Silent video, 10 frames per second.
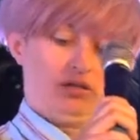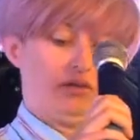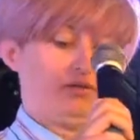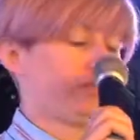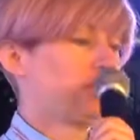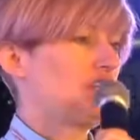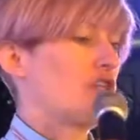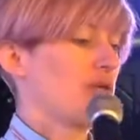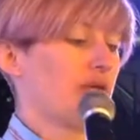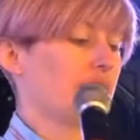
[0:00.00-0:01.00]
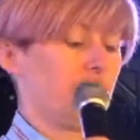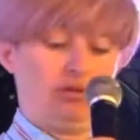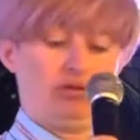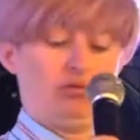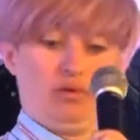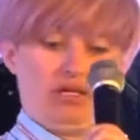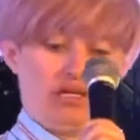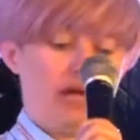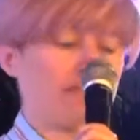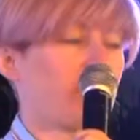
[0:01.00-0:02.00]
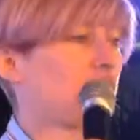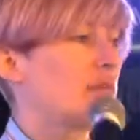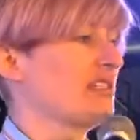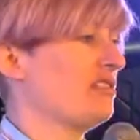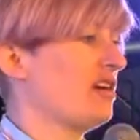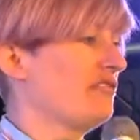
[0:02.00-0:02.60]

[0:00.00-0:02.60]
Tissue. I thought, what is that? I thought it was a dove.